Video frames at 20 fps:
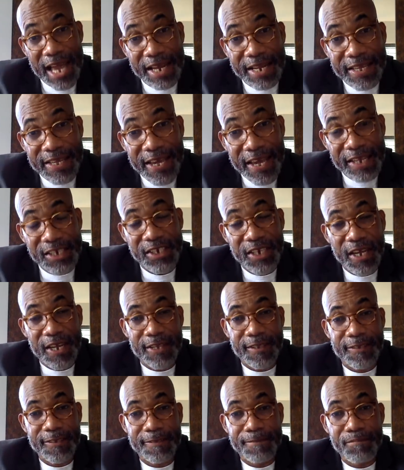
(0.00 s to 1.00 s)

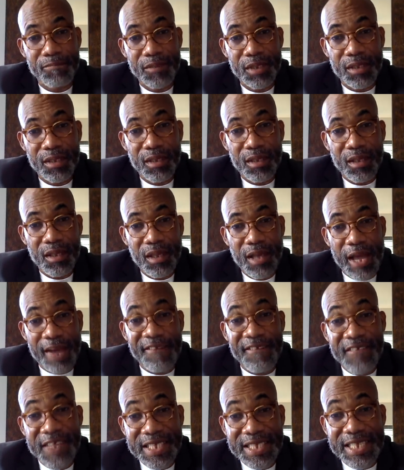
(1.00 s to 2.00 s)
allegations.
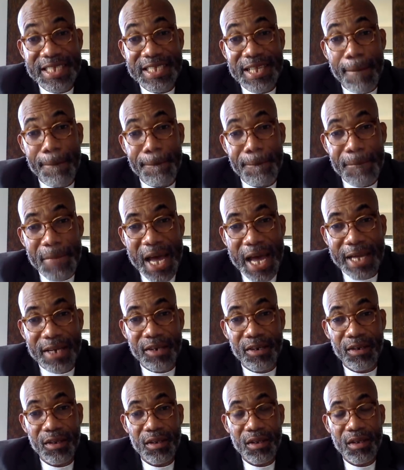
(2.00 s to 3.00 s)
And this is a
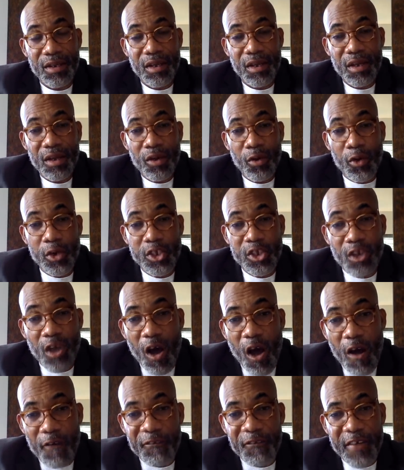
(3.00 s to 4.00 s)
man who is
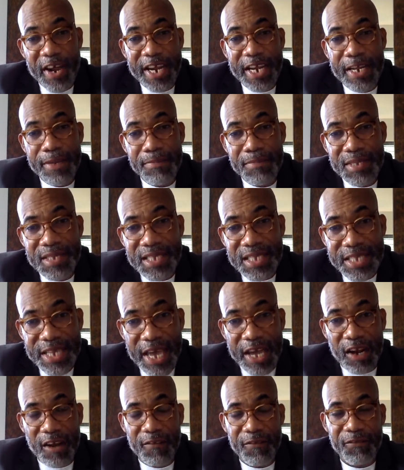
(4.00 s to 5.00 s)
offering
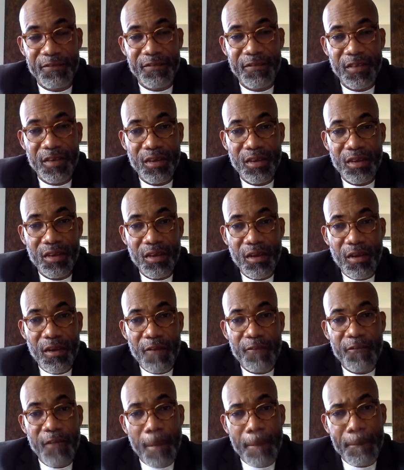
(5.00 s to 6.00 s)
himself
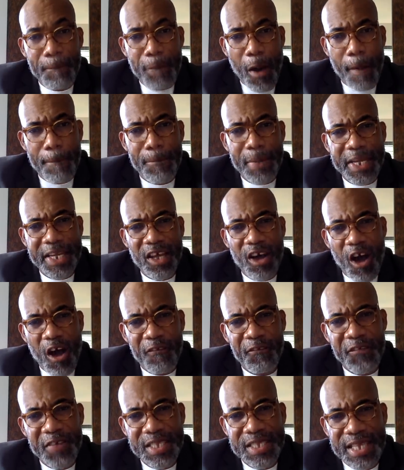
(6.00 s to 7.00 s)
for public
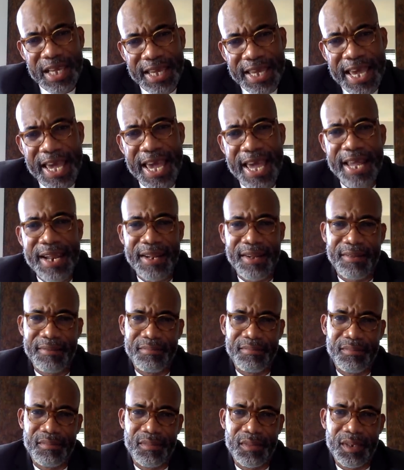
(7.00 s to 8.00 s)
office
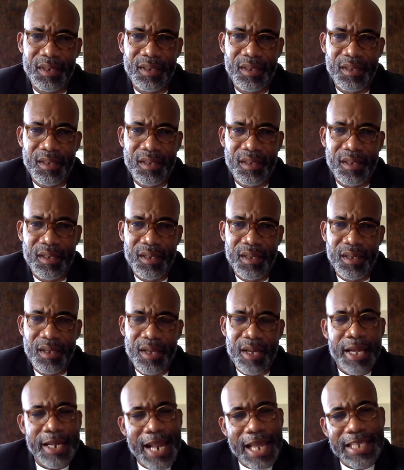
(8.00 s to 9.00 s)
again.
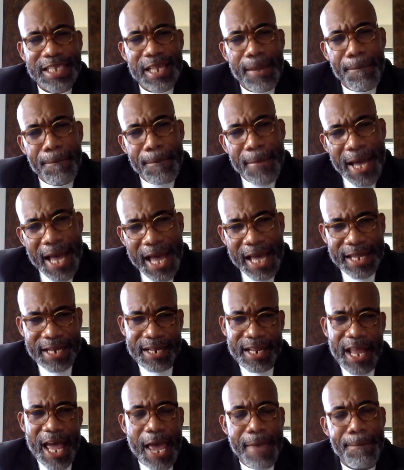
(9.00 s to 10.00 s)
That's a
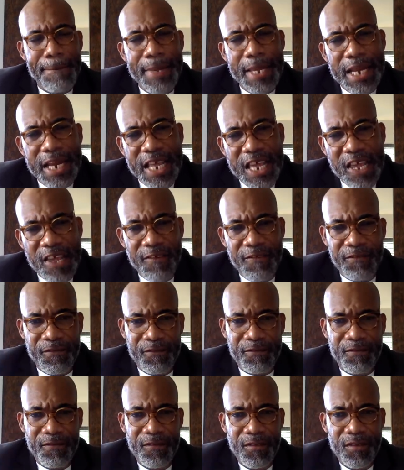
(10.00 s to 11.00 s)
man, I
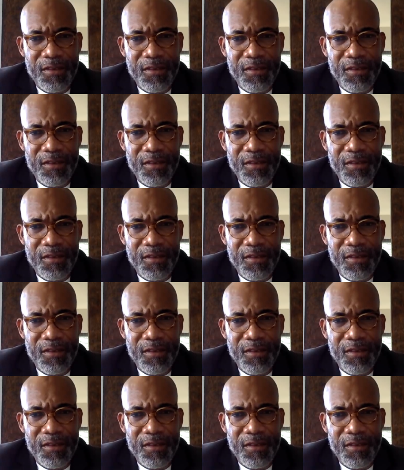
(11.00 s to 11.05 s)
believe,